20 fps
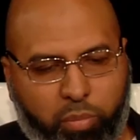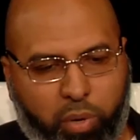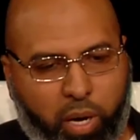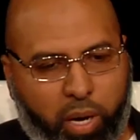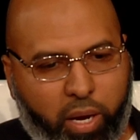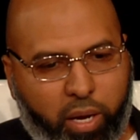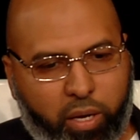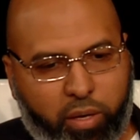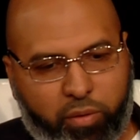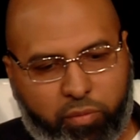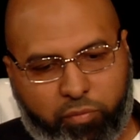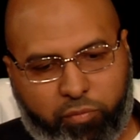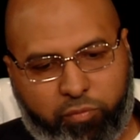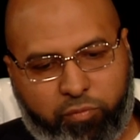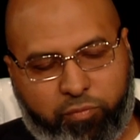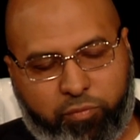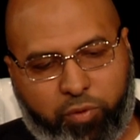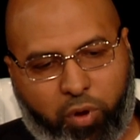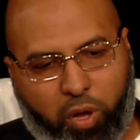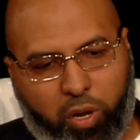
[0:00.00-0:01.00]
By
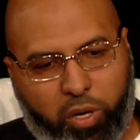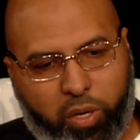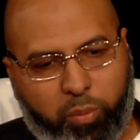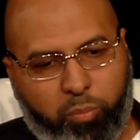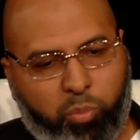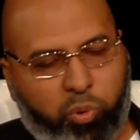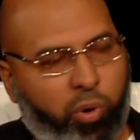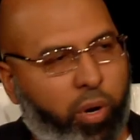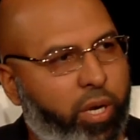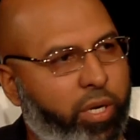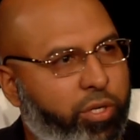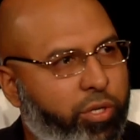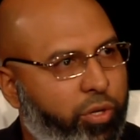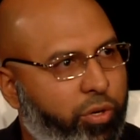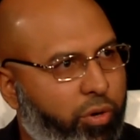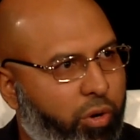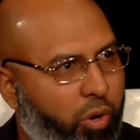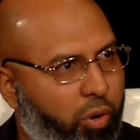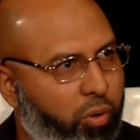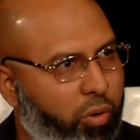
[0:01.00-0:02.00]
falling prey to
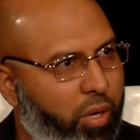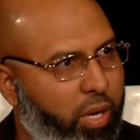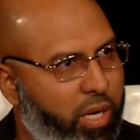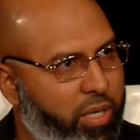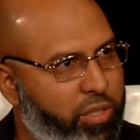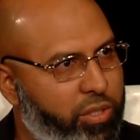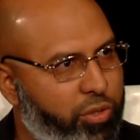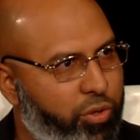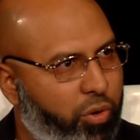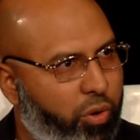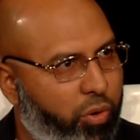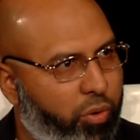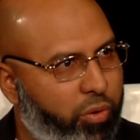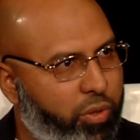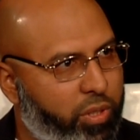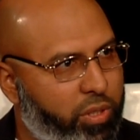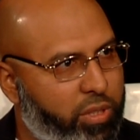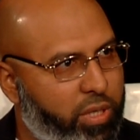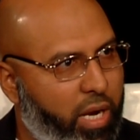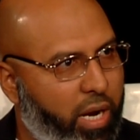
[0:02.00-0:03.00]
your own lusts, your
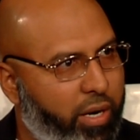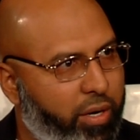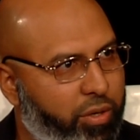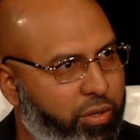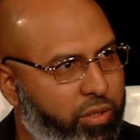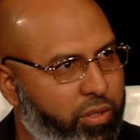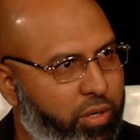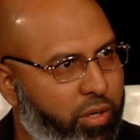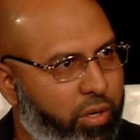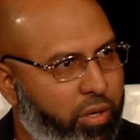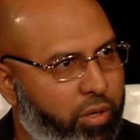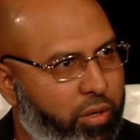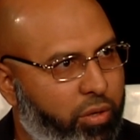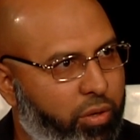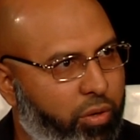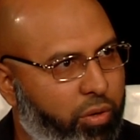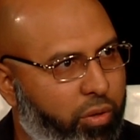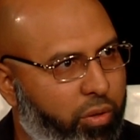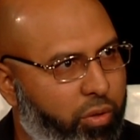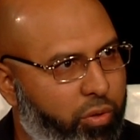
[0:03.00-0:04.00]
own desires,
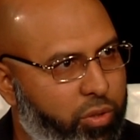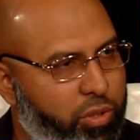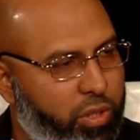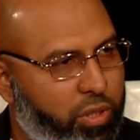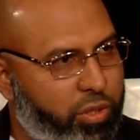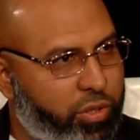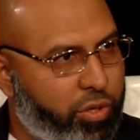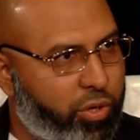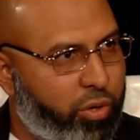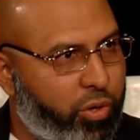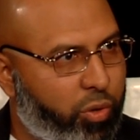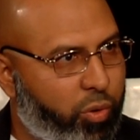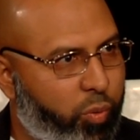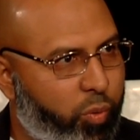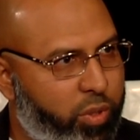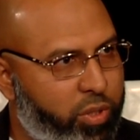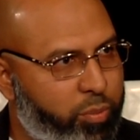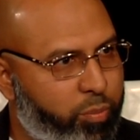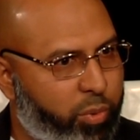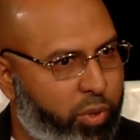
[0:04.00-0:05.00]
those internal
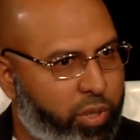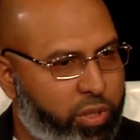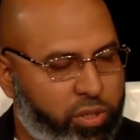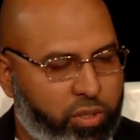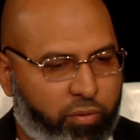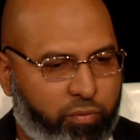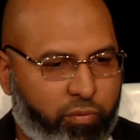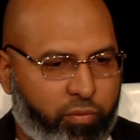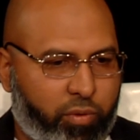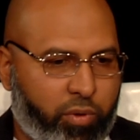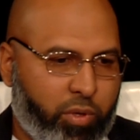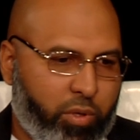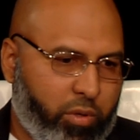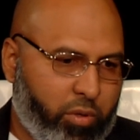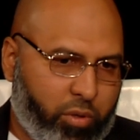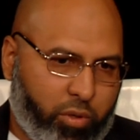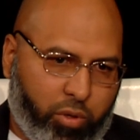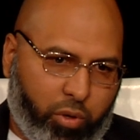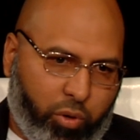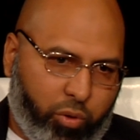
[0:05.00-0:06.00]
whisperings of
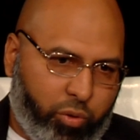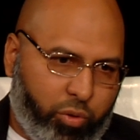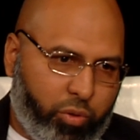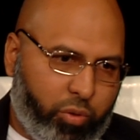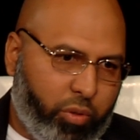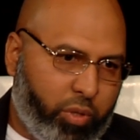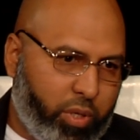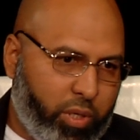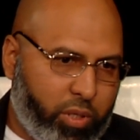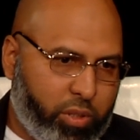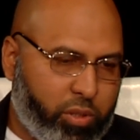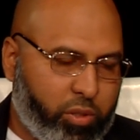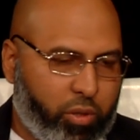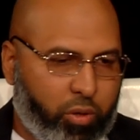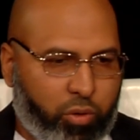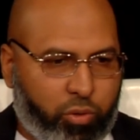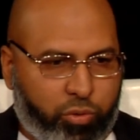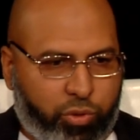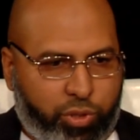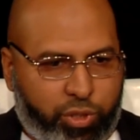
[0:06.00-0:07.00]
go do this,
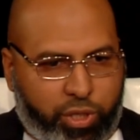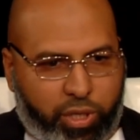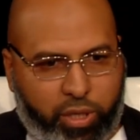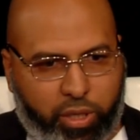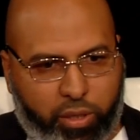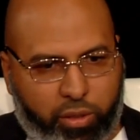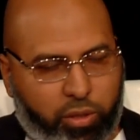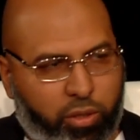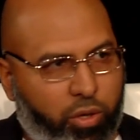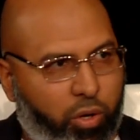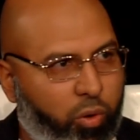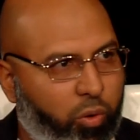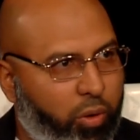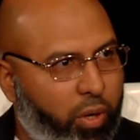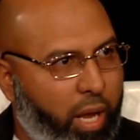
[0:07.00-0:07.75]
go cheat, go